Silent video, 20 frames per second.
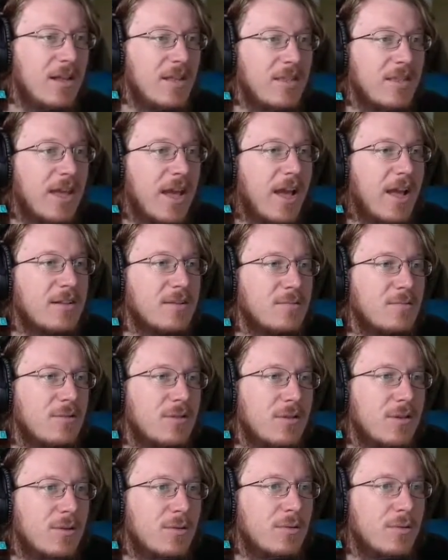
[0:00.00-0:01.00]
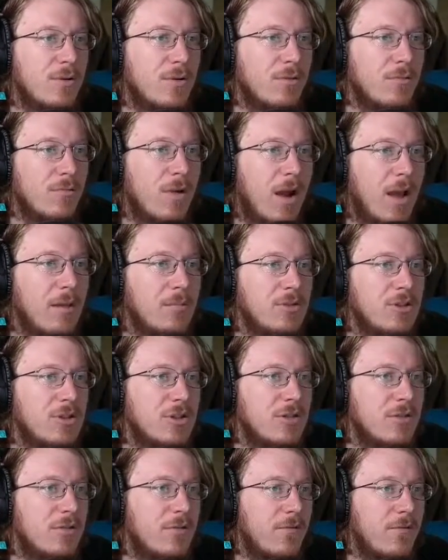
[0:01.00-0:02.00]
That's really cool. A Rhyme
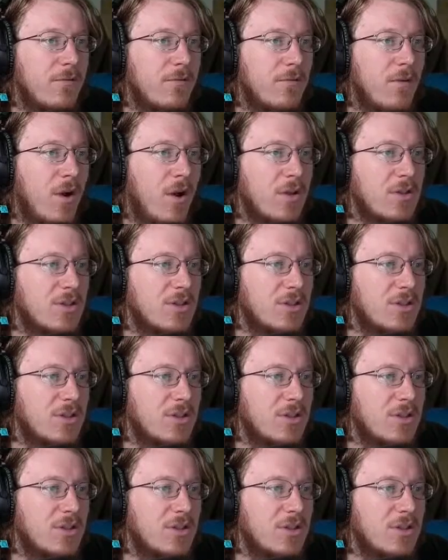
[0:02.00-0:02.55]
Shield Frost